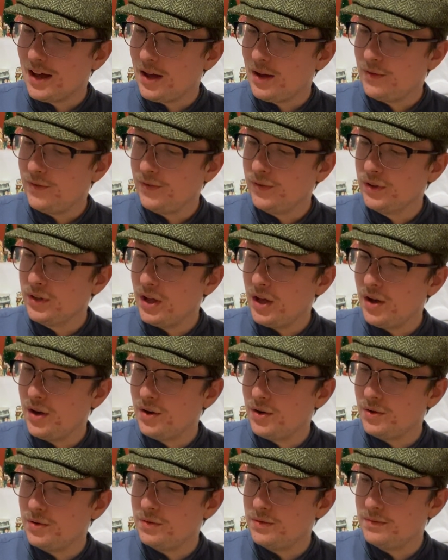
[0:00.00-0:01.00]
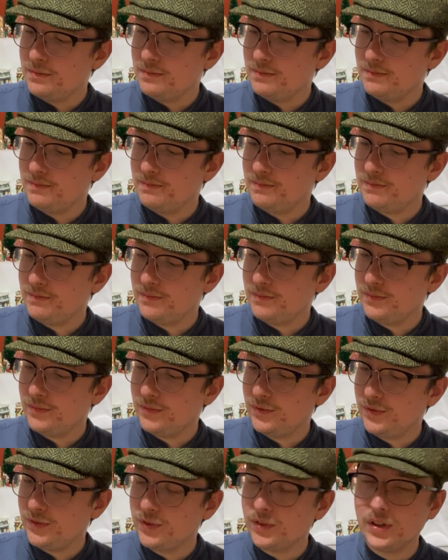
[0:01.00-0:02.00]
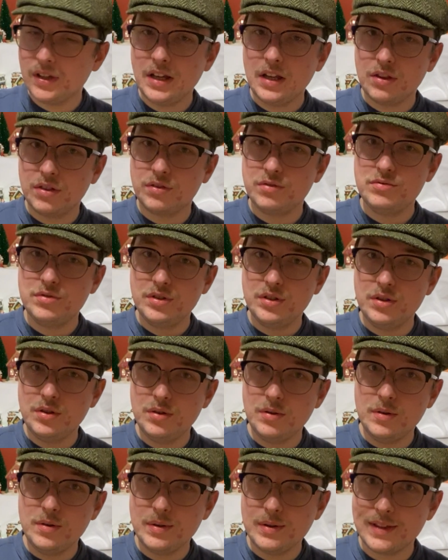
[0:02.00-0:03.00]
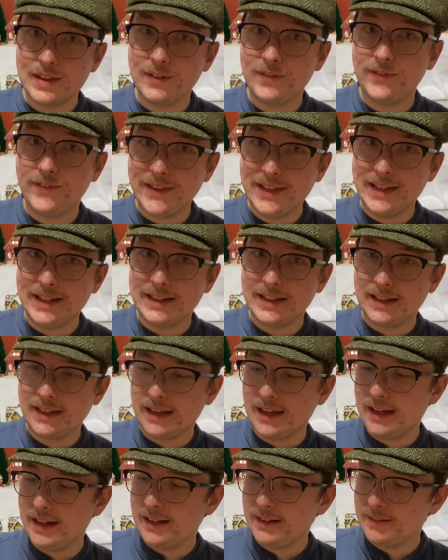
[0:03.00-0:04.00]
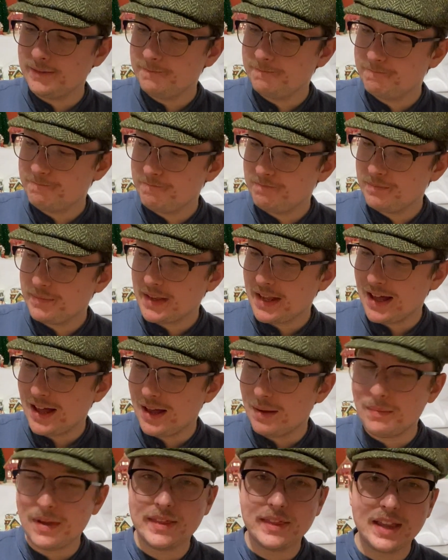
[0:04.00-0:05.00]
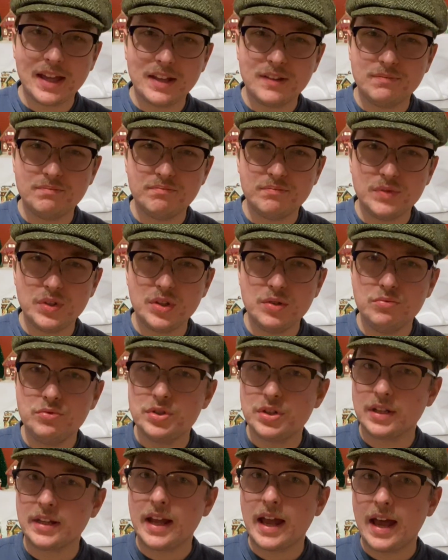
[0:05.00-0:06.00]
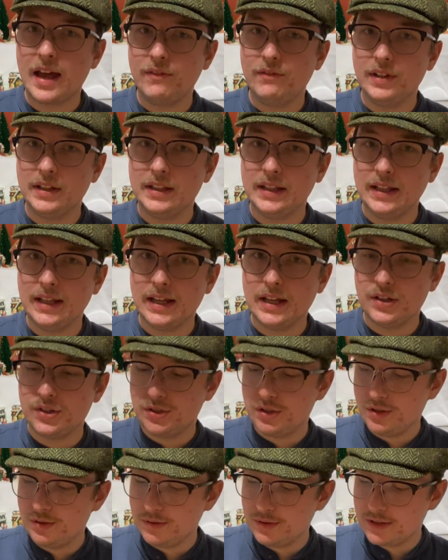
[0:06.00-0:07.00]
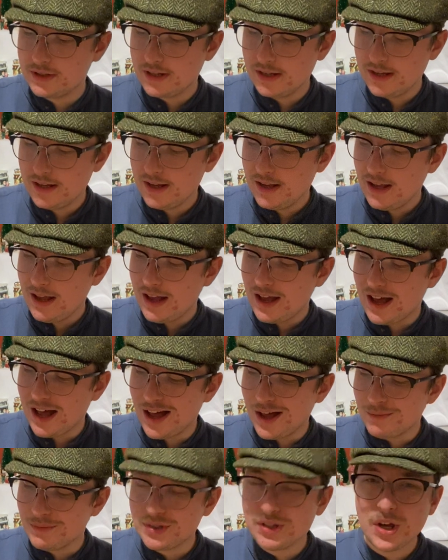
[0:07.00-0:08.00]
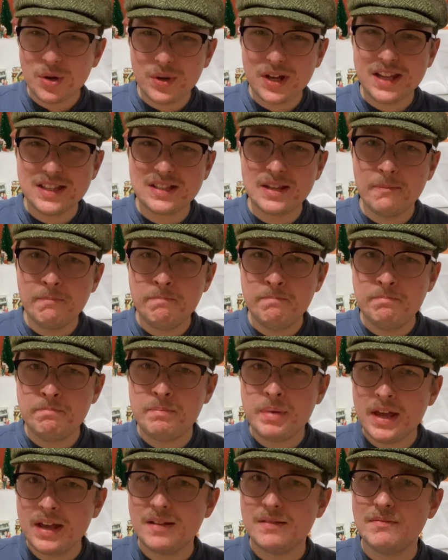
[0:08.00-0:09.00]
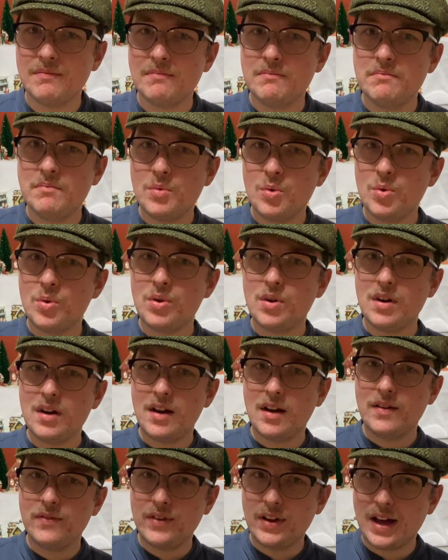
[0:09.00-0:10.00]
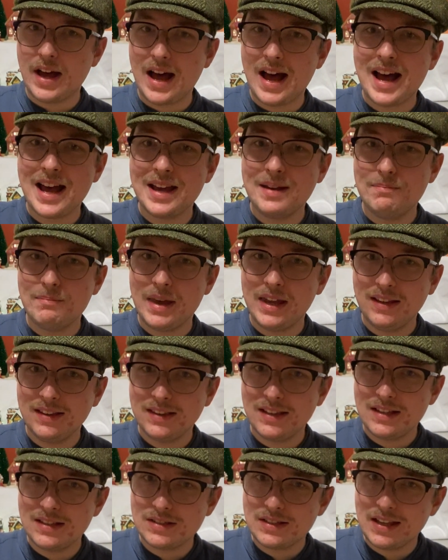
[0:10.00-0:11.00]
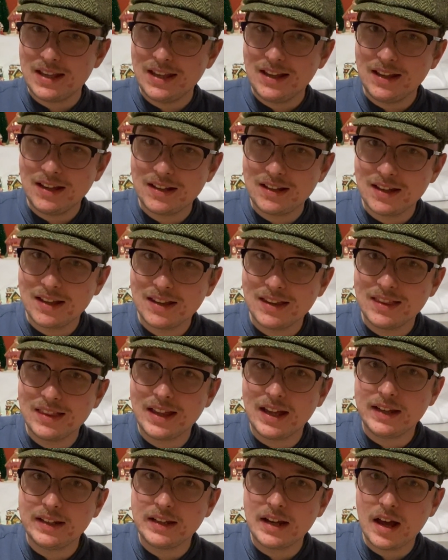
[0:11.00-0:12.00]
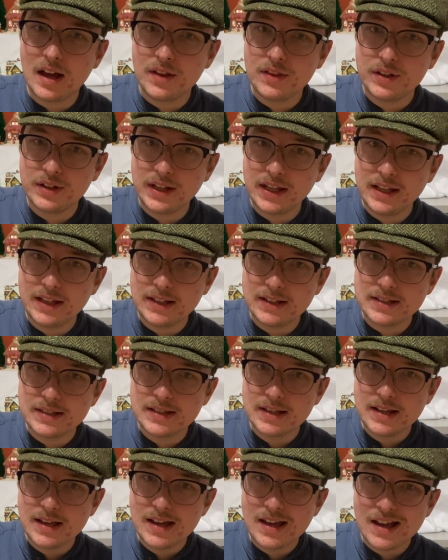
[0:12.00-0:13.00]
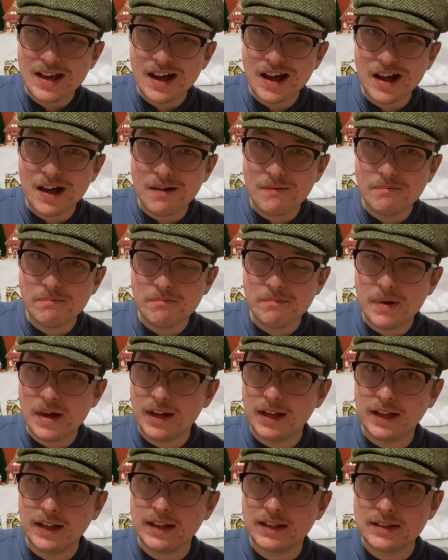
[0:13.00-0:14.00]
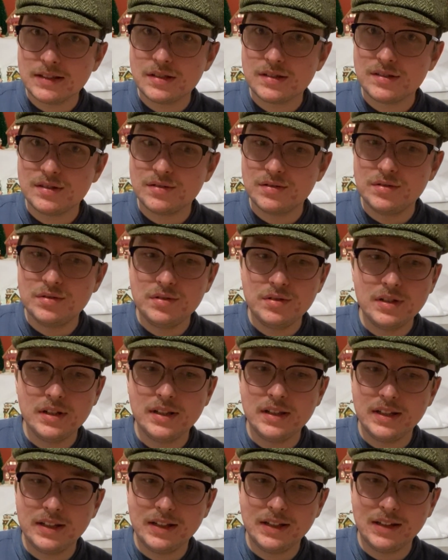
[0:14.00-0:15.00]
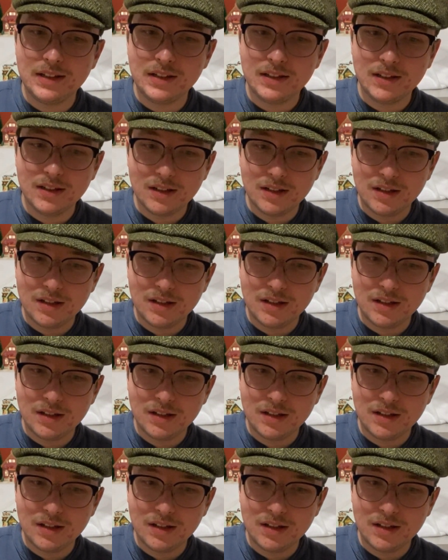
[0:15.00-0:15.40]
flow fully through the feed again, and then you shouldn't have any issues. So it's a bit more of a high maintenance ink than other inks, but it's really